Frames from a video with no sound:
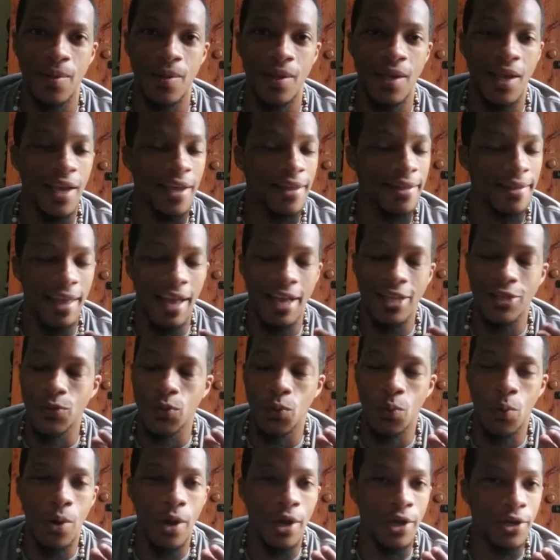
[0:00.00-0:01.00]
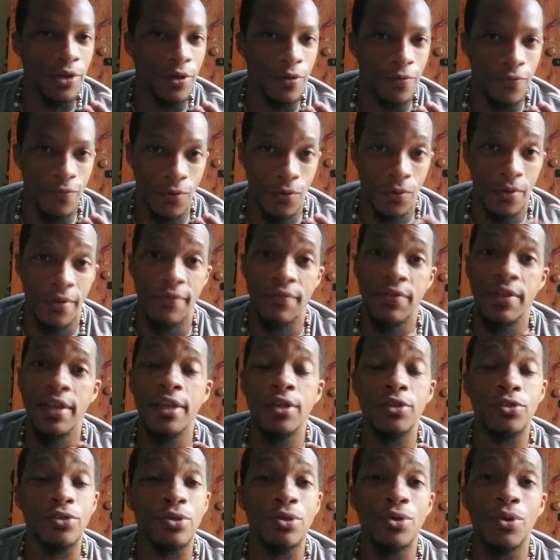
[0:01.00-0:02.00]
And that's wonderful. If
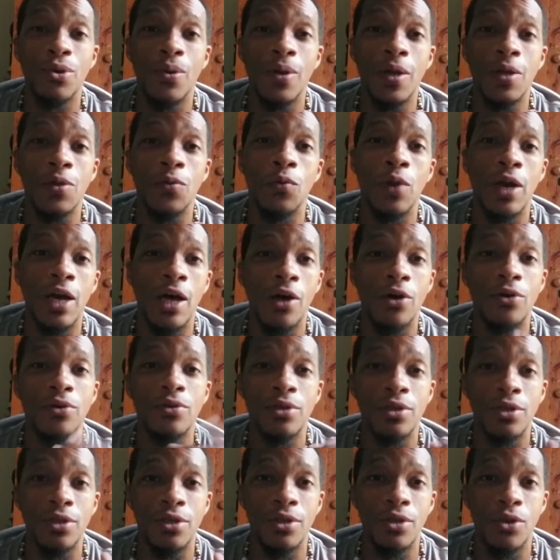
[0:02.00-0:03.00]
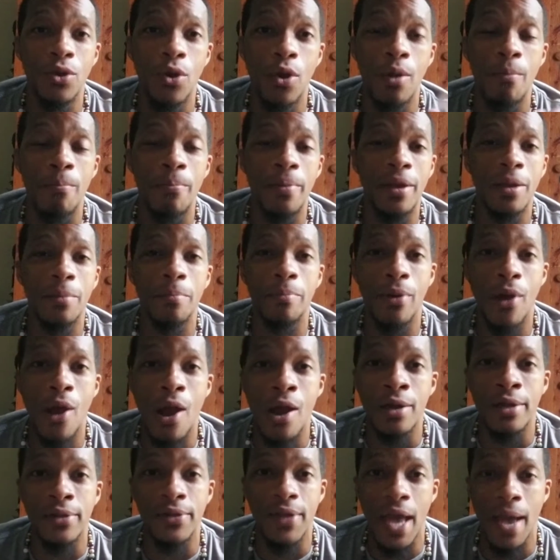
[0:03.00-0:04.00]
things are going well, you're a big
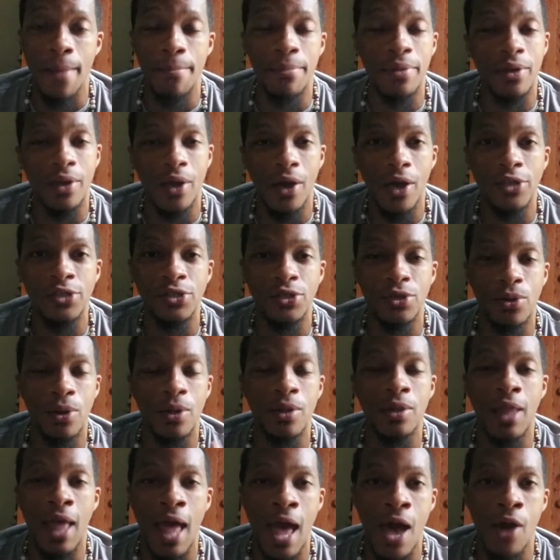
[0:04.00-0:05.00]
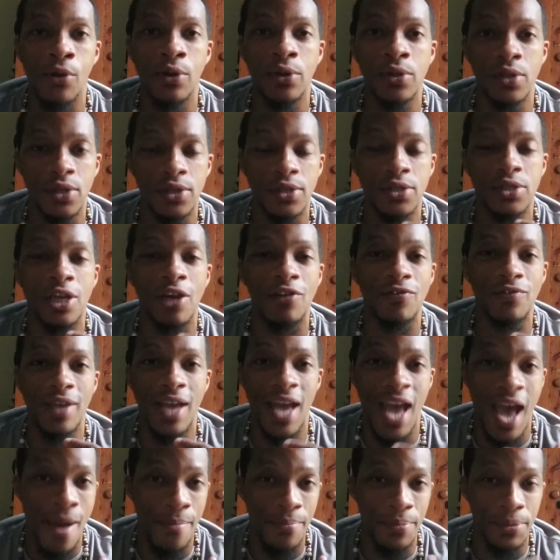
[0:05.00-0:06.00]
part of that because you're allowing the stuff to
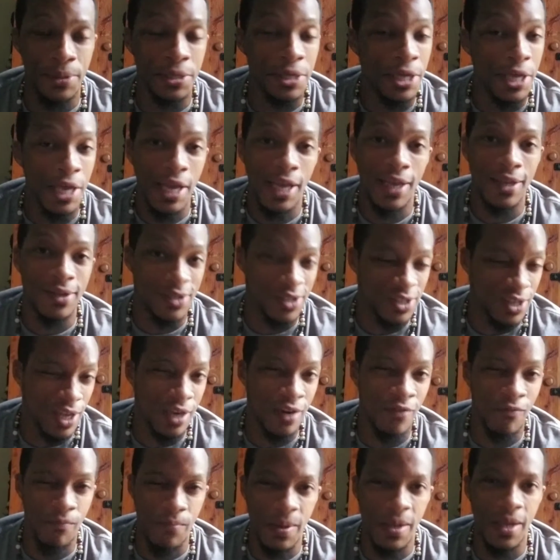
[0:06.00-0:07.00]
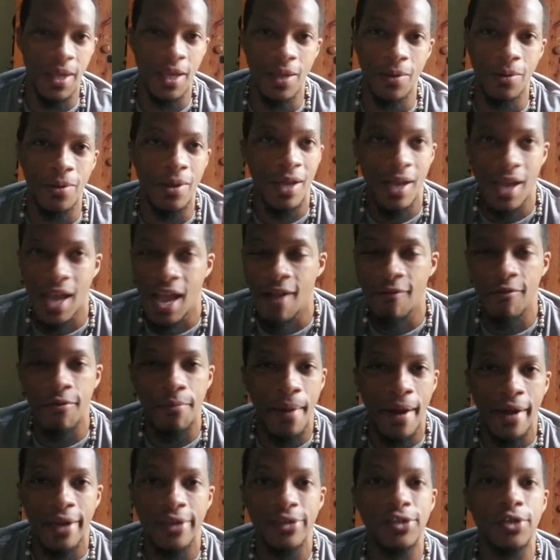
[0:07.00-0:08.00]
happen instead of being
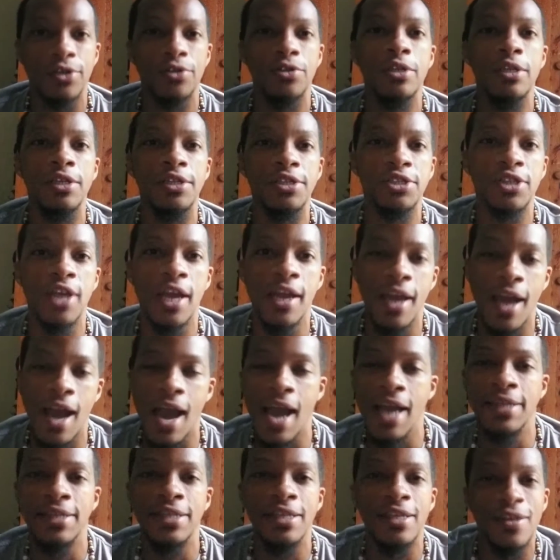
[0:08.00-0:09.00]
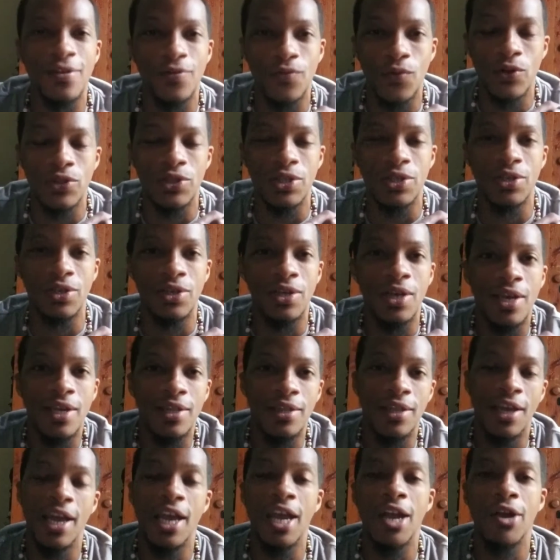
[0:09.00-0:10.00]
everybody's cliche idea of what the
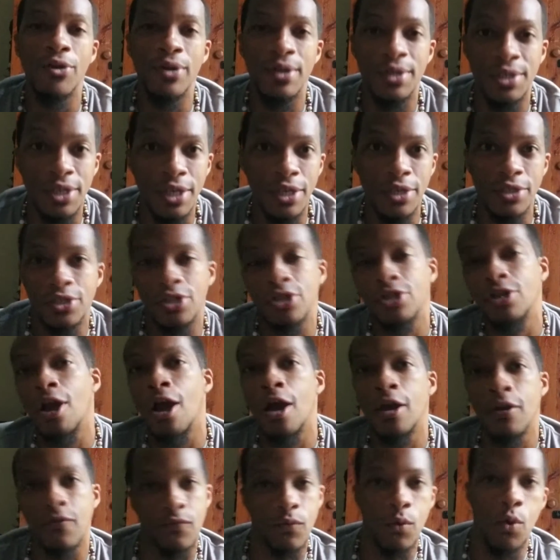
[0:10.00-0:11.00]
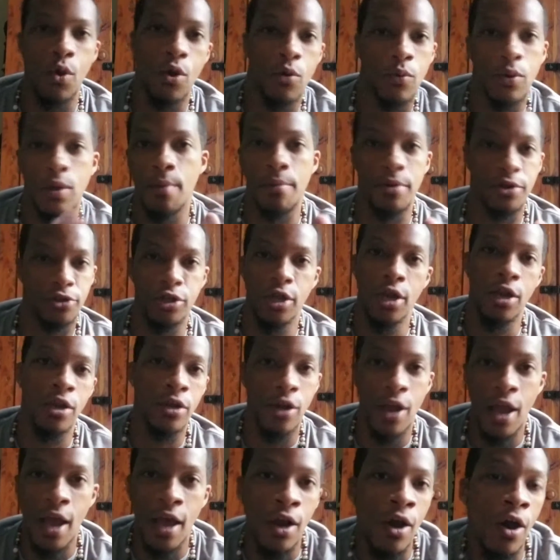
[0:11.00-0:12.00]
Aries is, the god of war, where I'm going to tear your
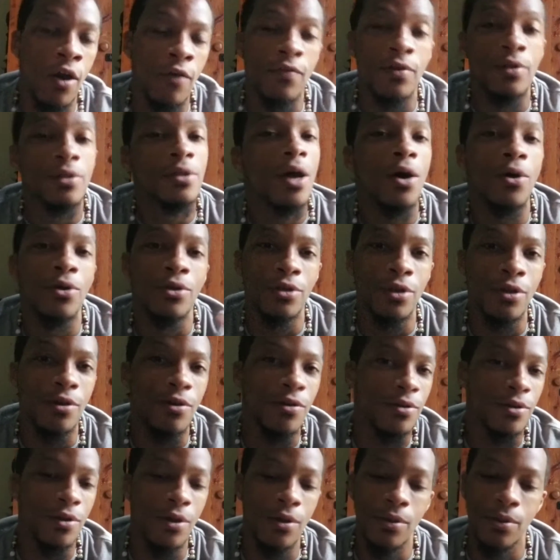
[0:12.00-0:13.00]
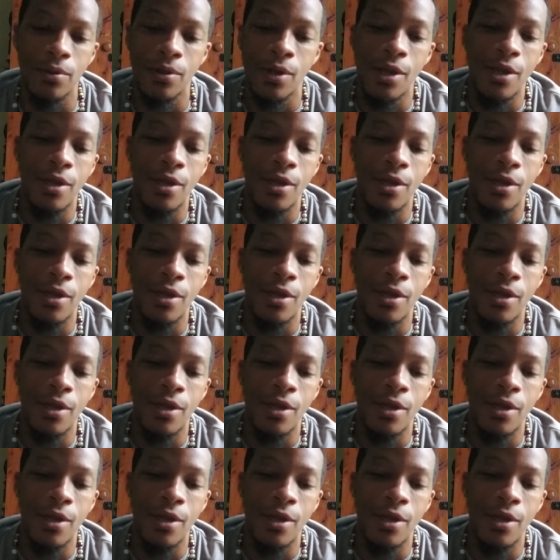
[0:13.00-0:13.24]
head off. No, you're